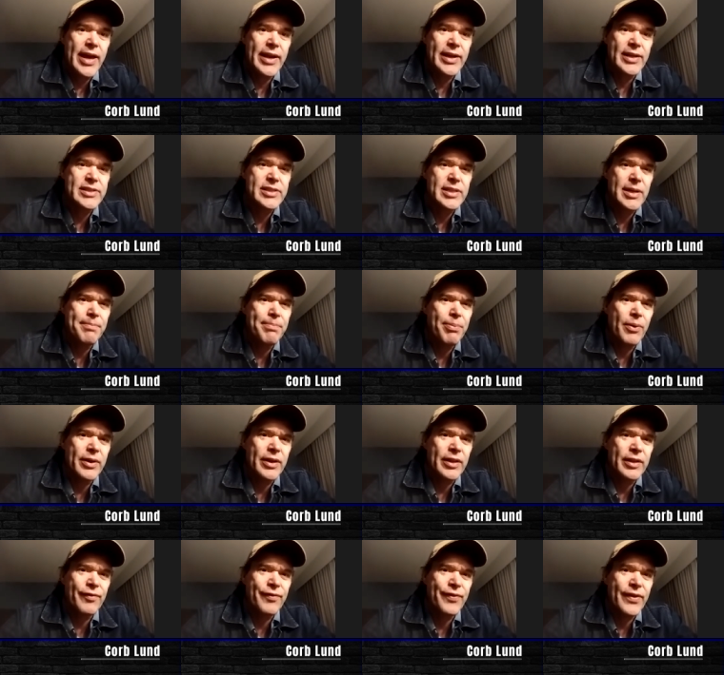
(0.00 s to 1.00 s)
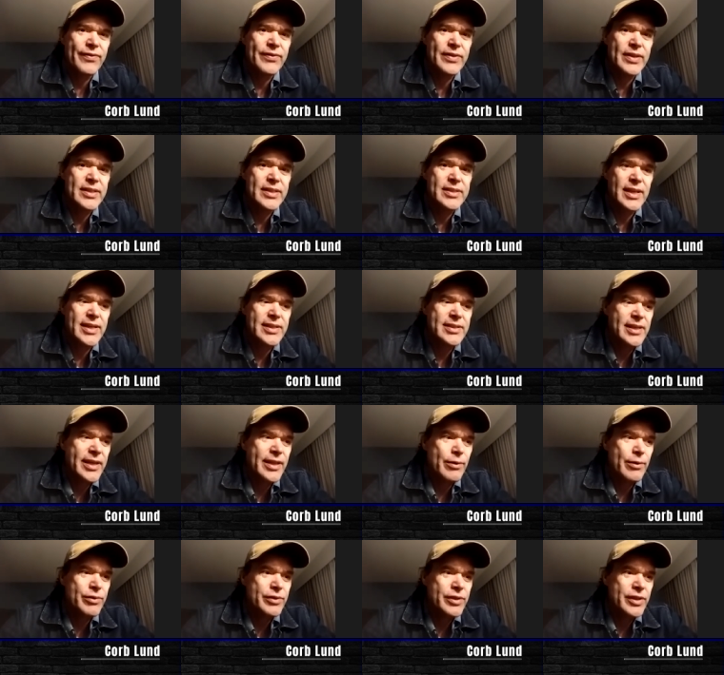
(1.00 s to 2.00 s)
and at some point in the '50s, they
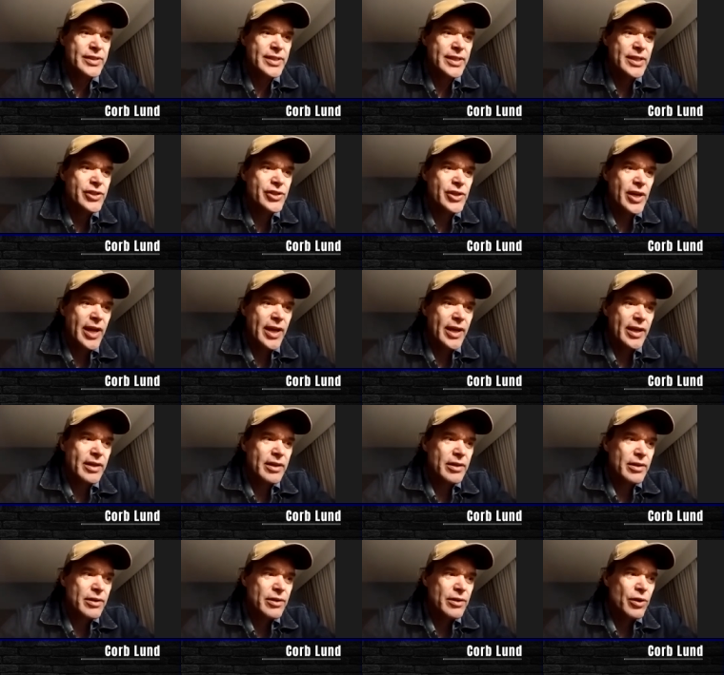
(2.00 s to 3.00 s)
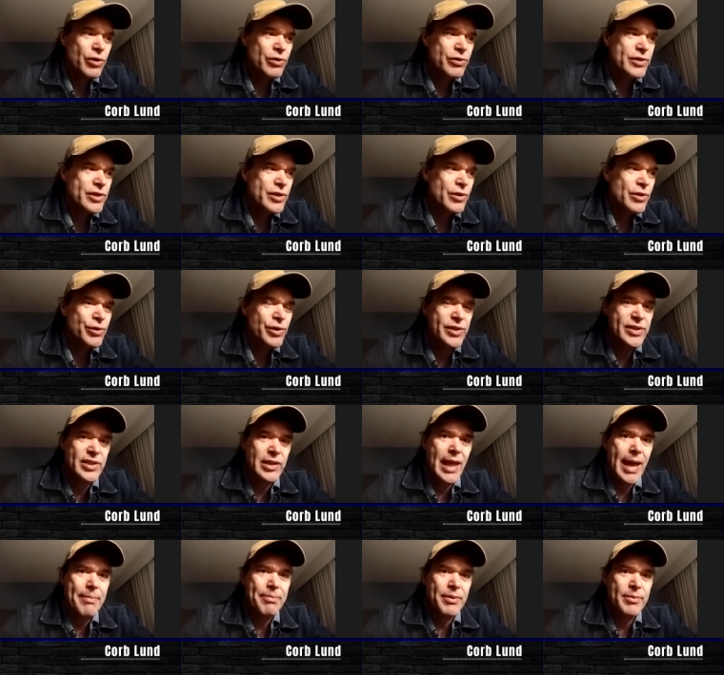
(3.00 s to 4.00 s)
say there was a DJ who who
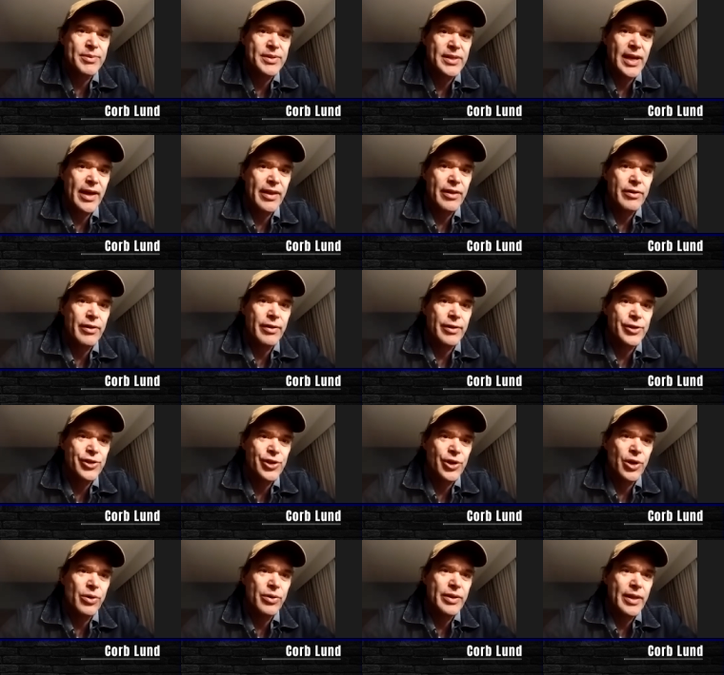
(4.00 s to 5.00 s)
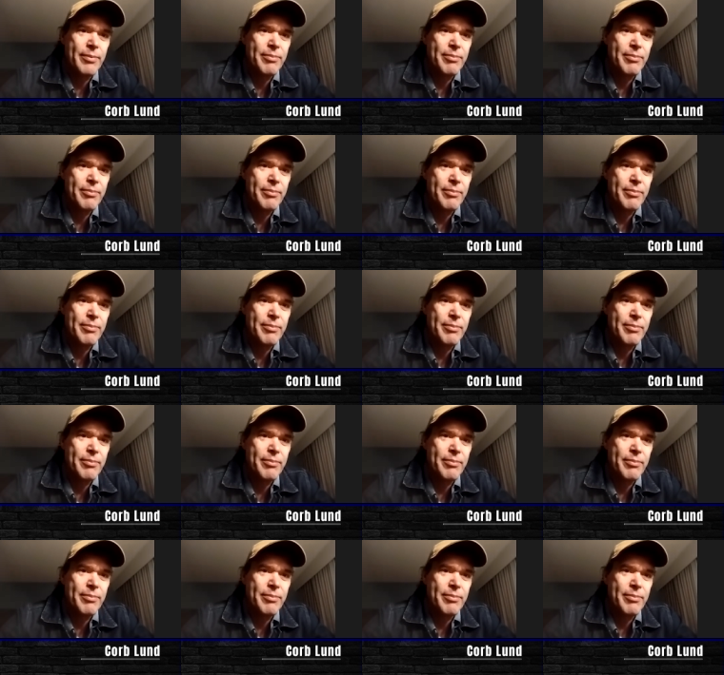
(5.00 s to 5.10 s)
just slapped them together on a show,